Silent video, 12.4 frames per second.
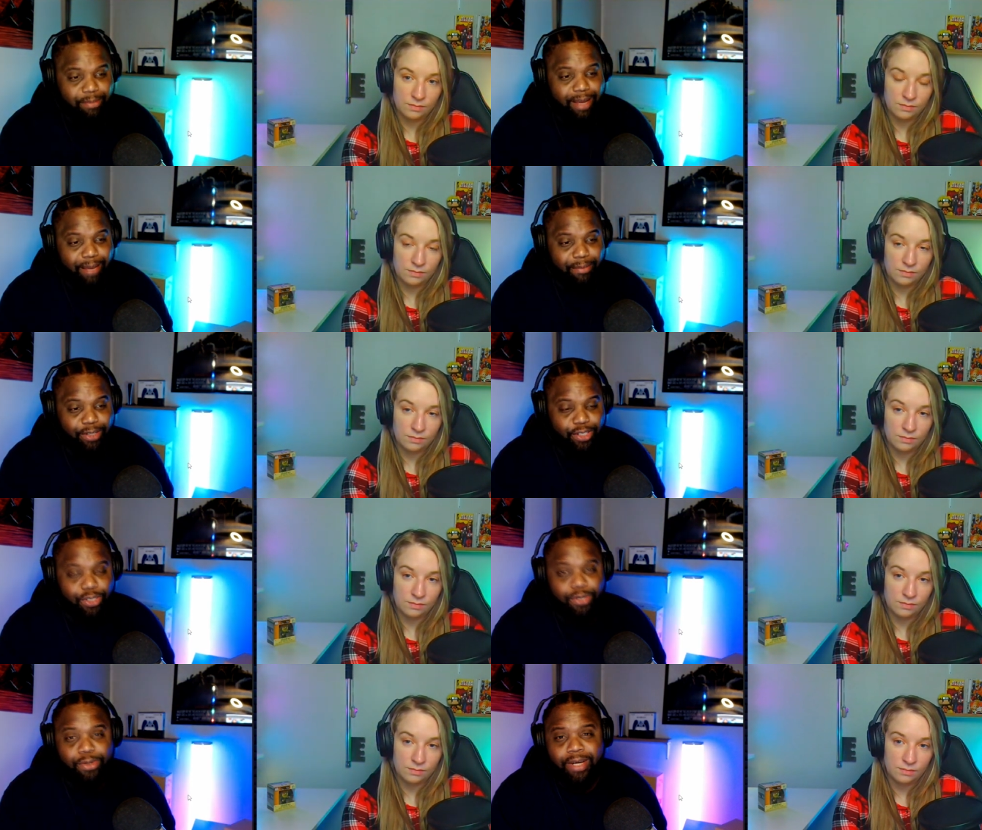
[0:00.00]
Speaker 1: happened to
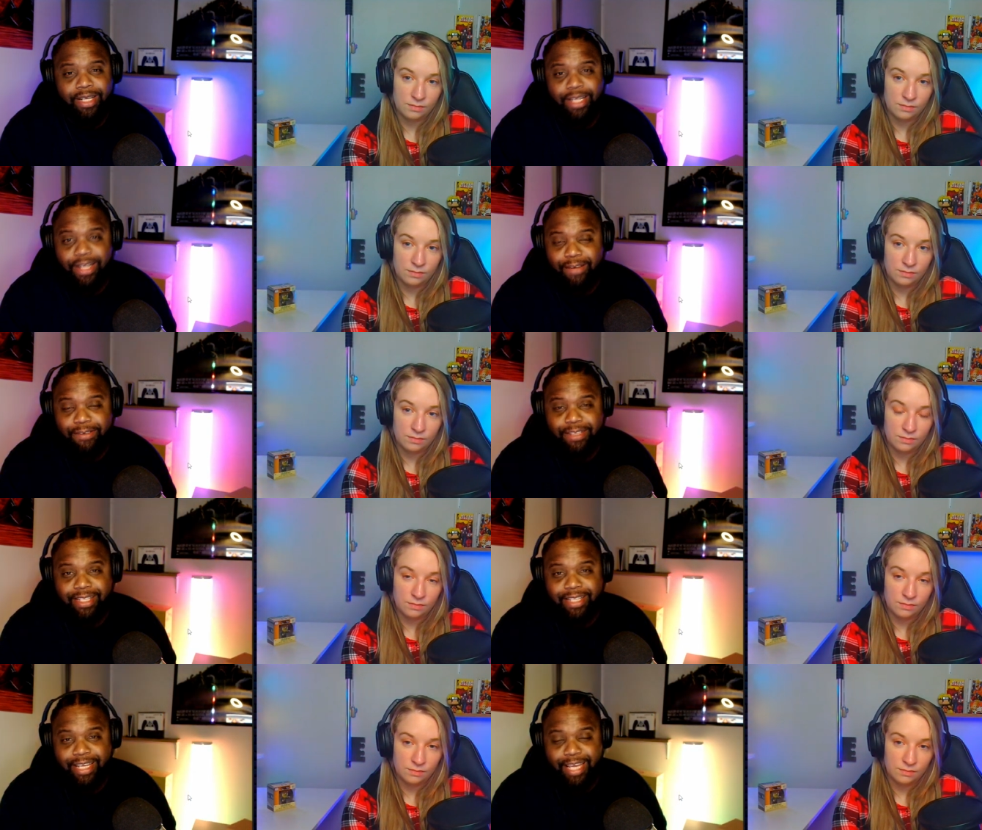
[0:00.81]
you, and then all of a
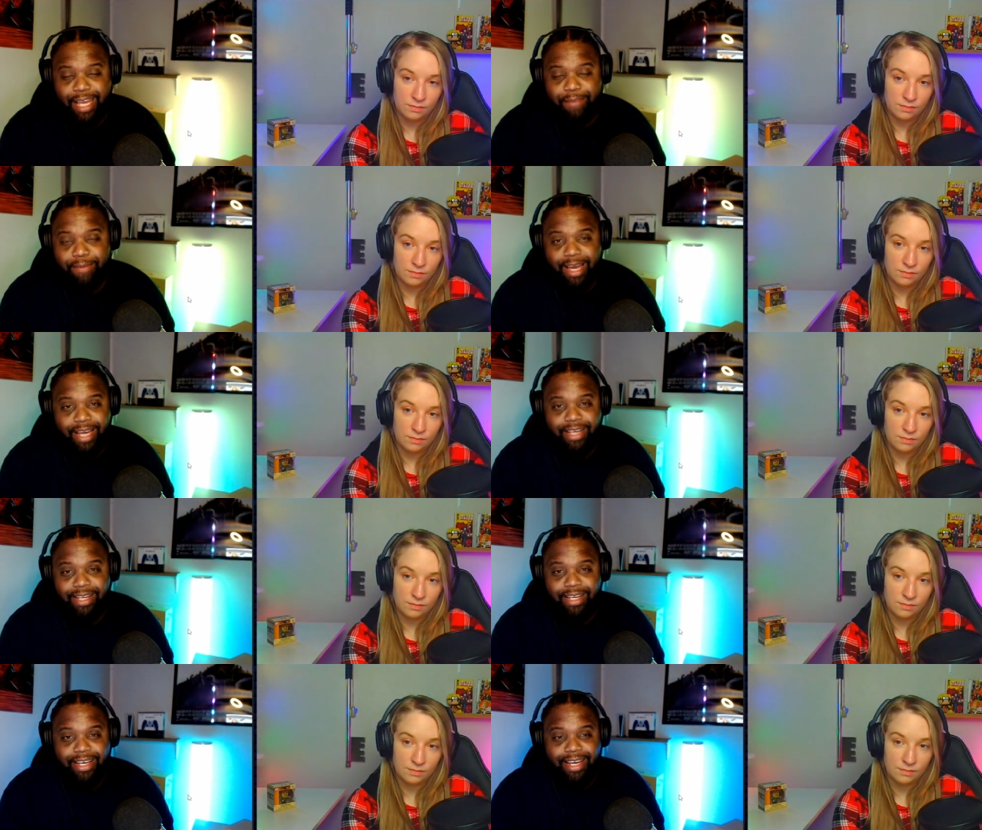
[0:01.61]
sudden they came back
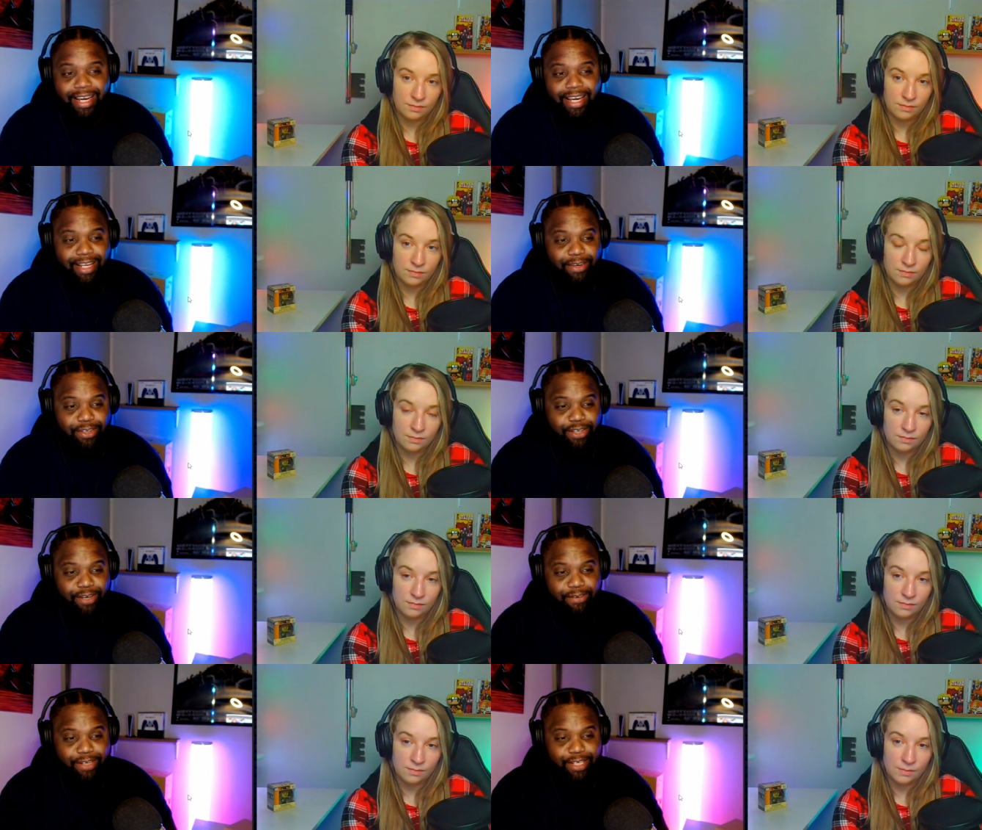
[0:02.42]
and they were
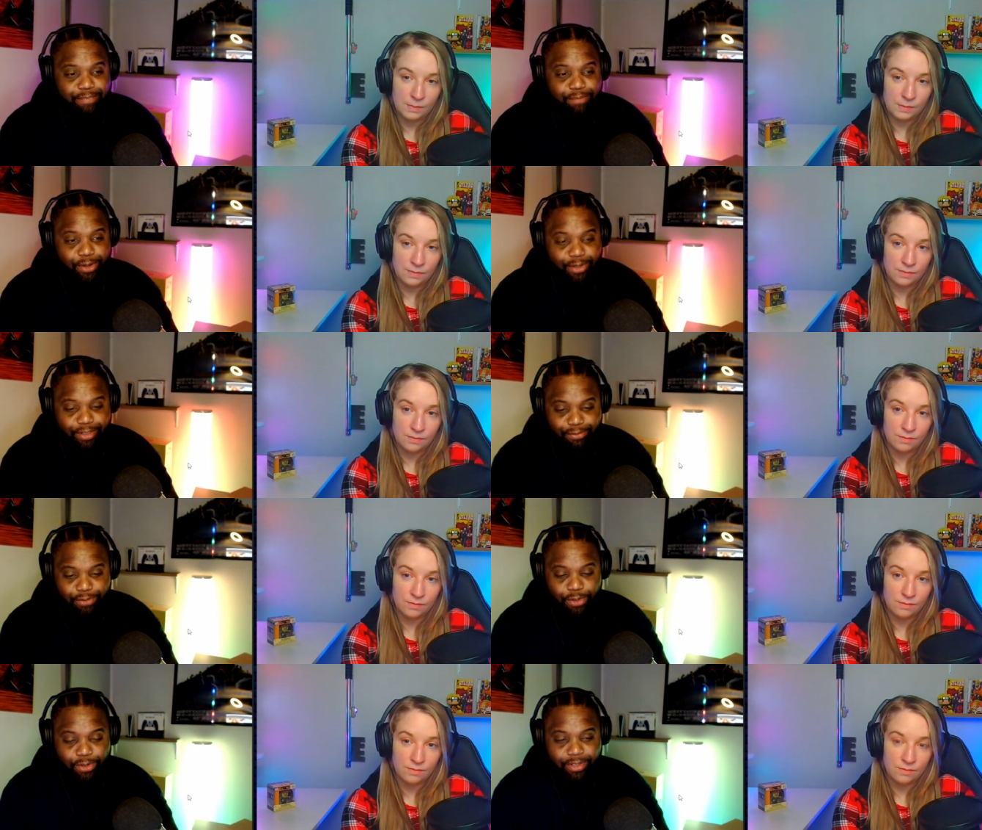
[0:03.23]
serving this bowl of
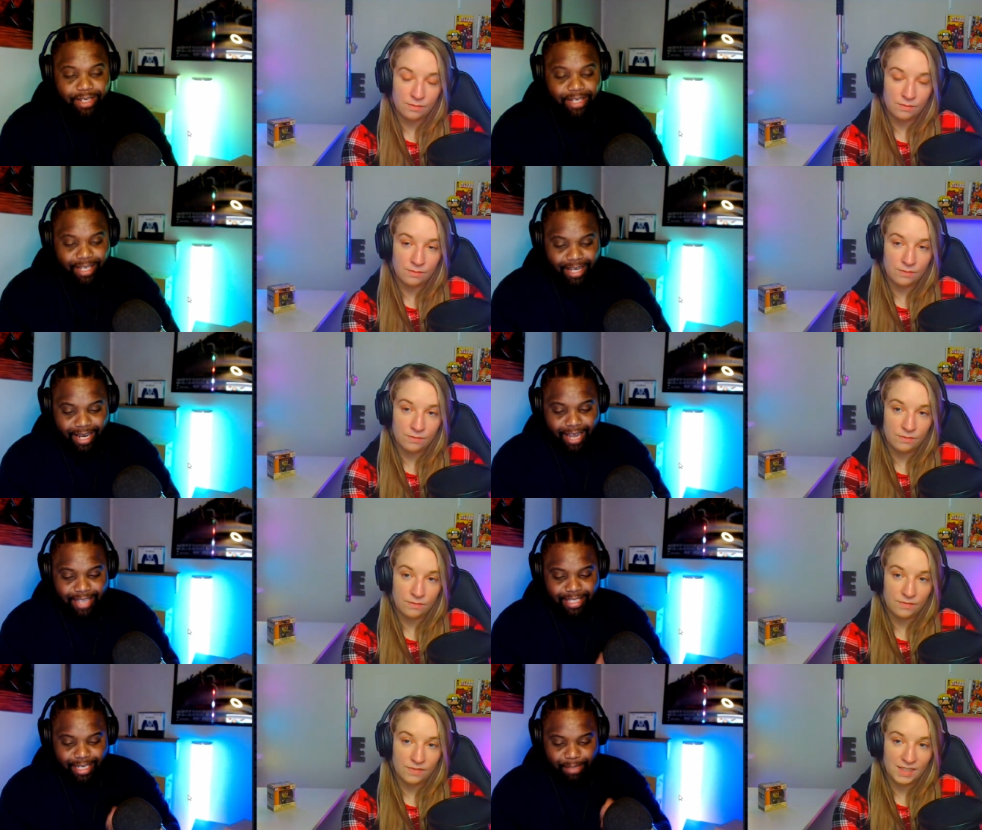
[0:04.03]
food,
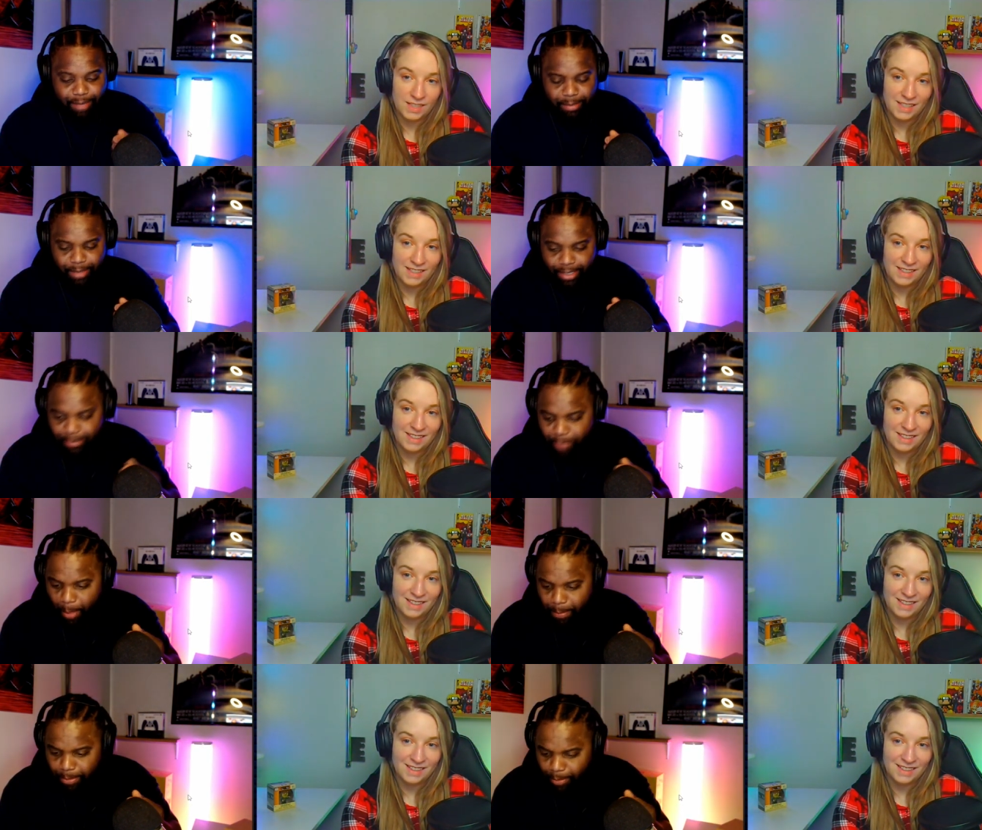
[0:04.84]
I take a bite, like,
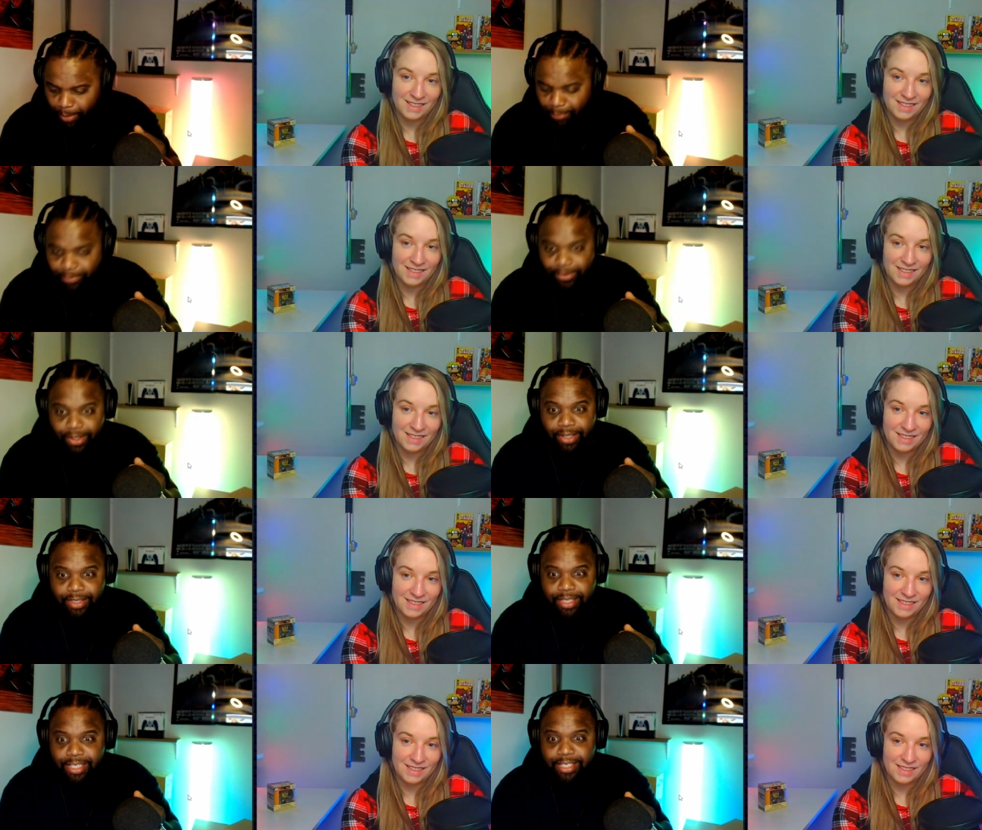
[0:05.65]

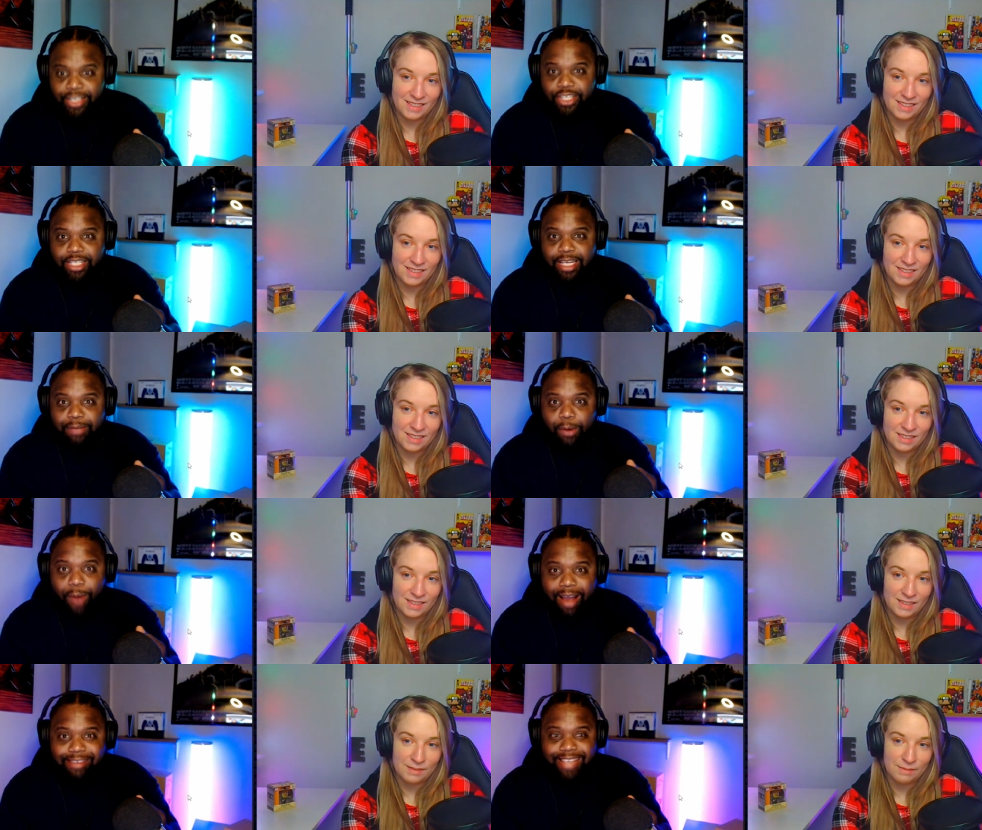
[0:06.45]
this tastes just like my
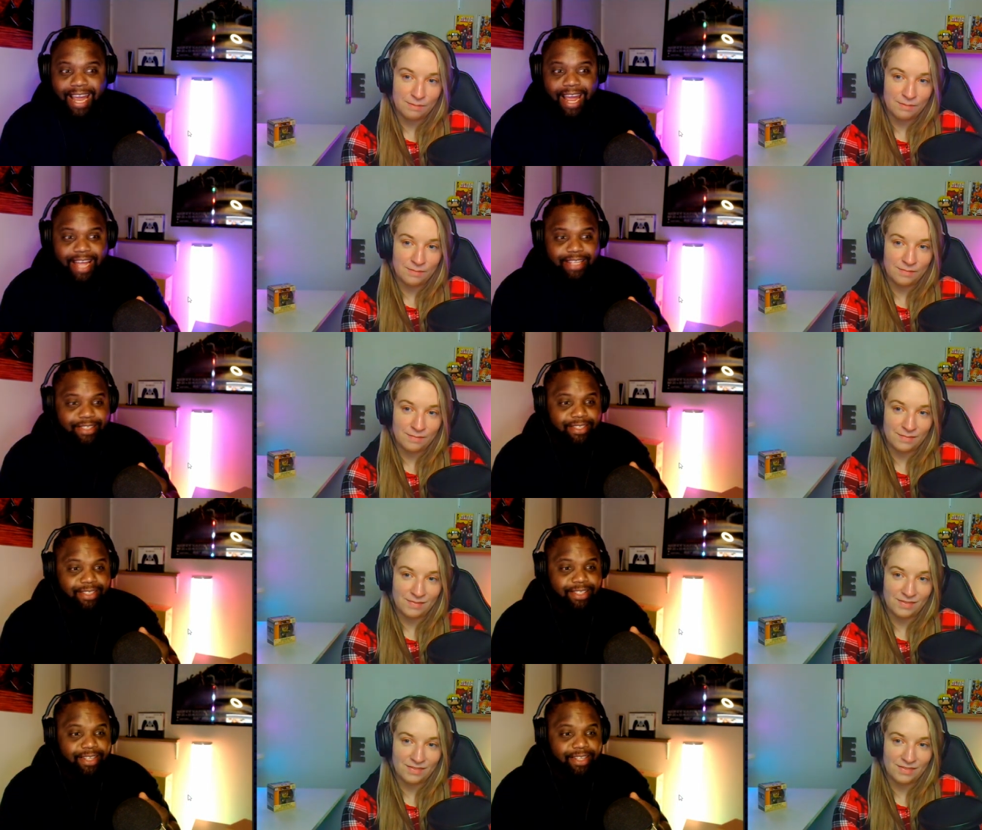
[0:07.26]
wife's ass.